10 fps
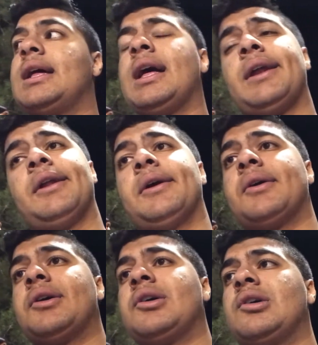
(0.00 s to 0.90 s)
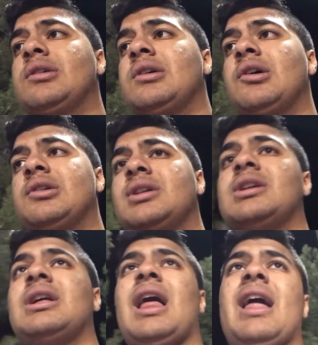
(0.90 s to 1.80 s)
I don't know.
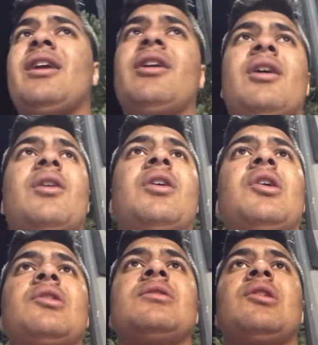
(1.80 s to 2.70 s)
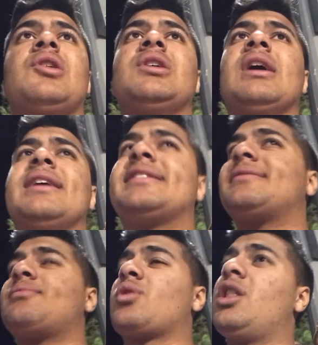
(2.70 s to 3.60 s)
I don't
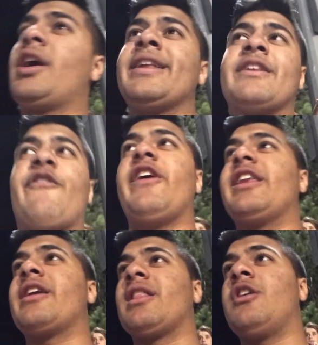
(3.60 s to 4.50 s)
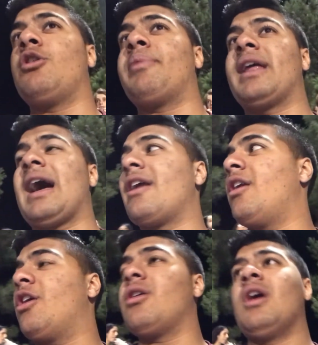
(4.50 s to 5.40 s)
know. We're looking defeated a little bit. I don't
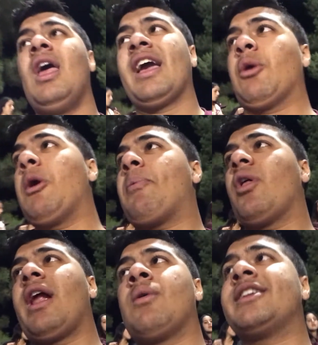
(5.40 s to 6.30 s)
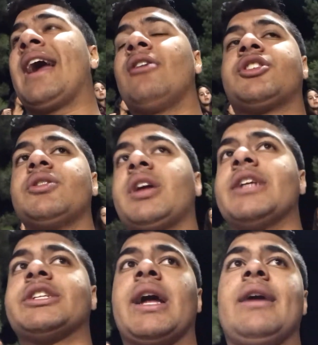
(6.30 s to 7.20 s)
know. Can we pull it out? We're down two
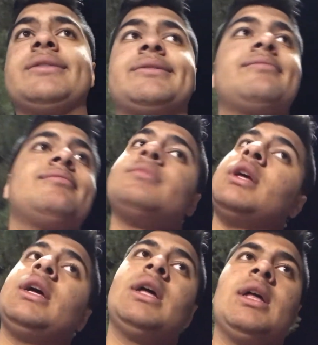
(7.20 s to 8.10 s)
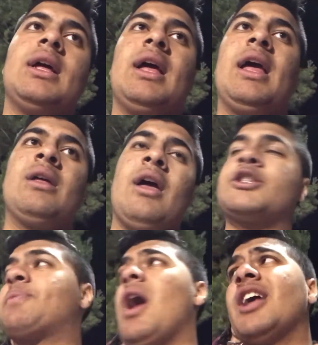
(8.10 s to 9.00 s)
touchdowns.
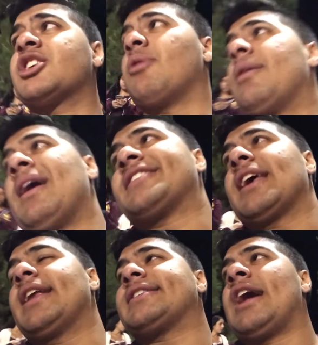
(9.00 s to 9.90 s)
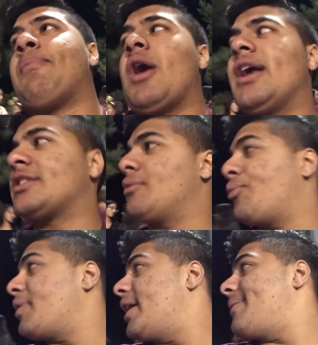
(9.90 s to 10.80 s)
It's possible. I'm not saying it's not possible,
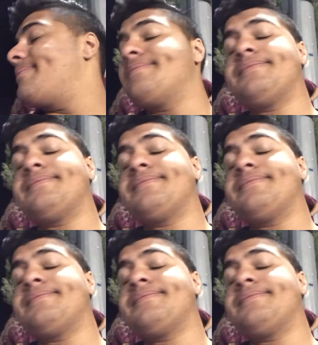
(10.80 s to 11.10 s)
but.